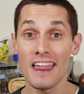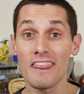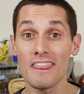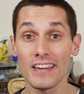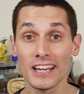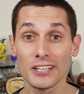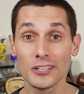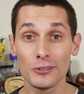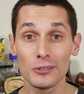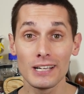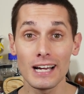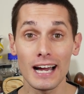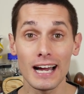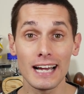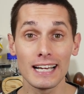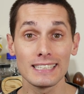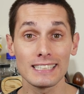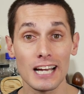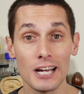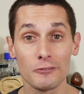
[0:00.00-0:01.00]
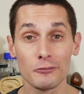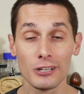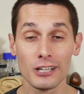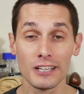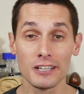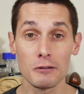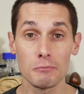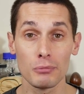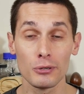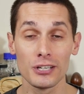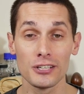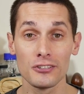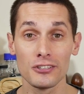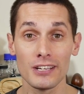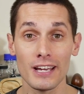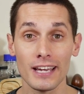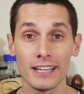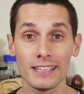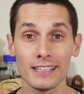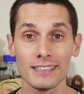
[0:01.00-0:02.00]
Thank you guys, I really
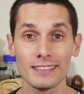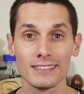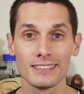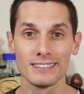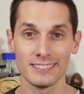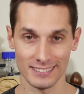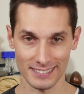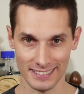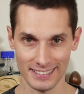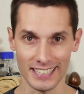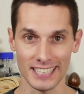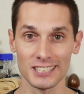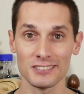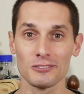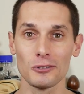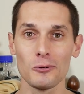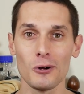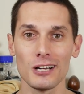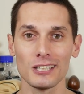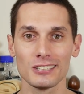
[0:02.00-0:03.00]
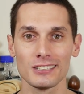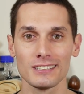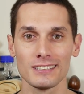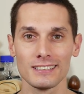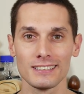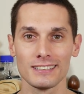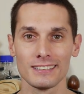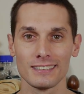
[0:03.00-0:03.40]
appreciate it. Thanks for watching.